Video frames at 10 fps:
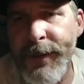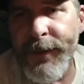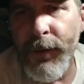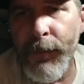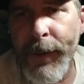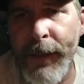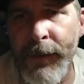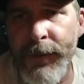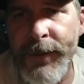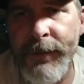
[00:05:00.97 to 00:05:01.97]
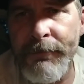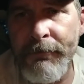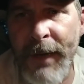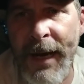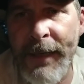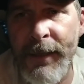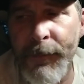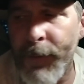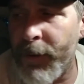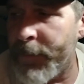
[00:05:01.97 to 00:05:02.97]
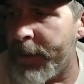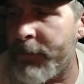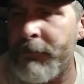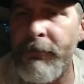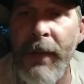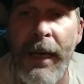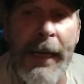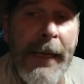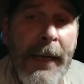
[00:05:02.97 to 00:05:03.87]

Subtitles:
my solar panels act up on me and I